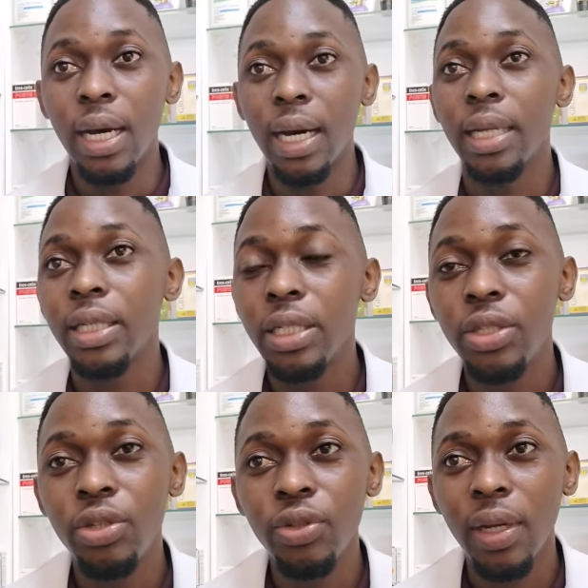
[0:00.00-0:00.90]
And
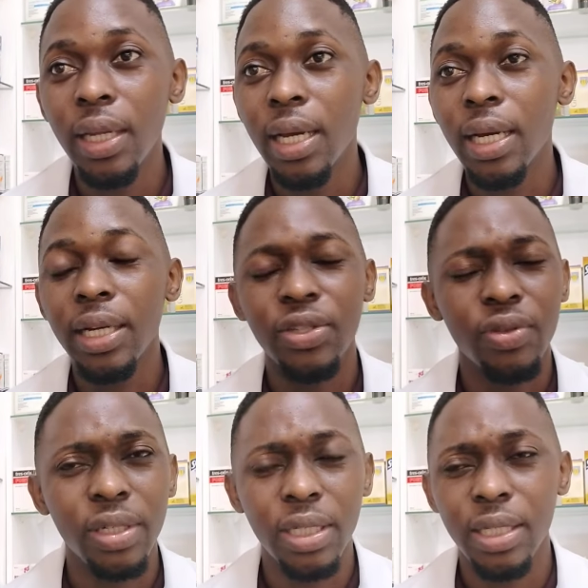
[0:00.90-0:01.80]
it's usually a
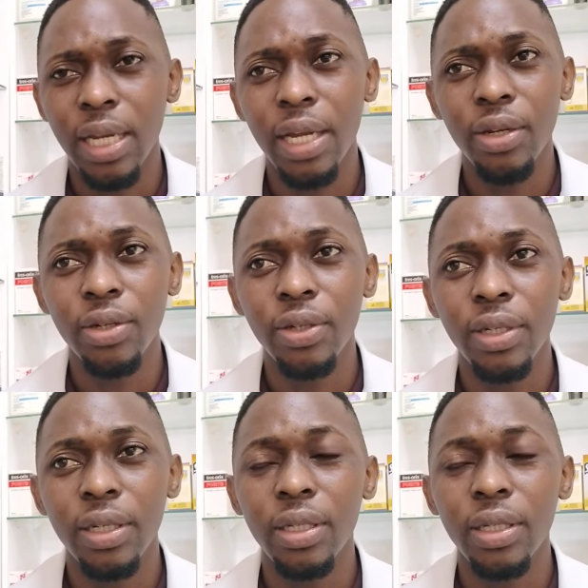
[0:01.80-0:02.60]
gastrointestinal